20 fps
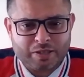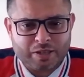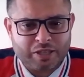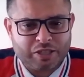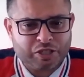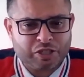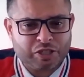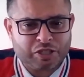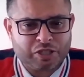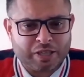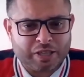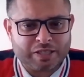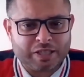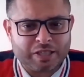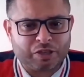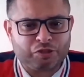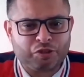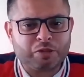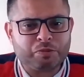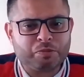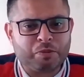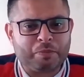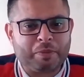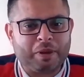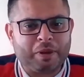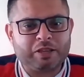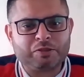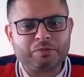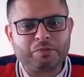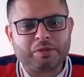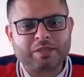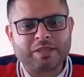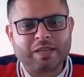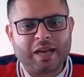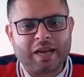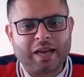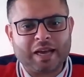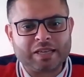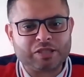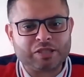logistics and transport management
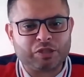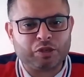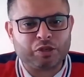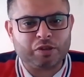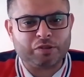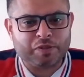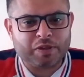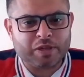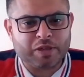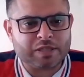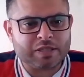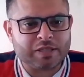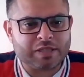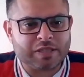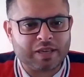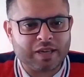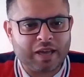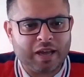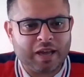at Aston University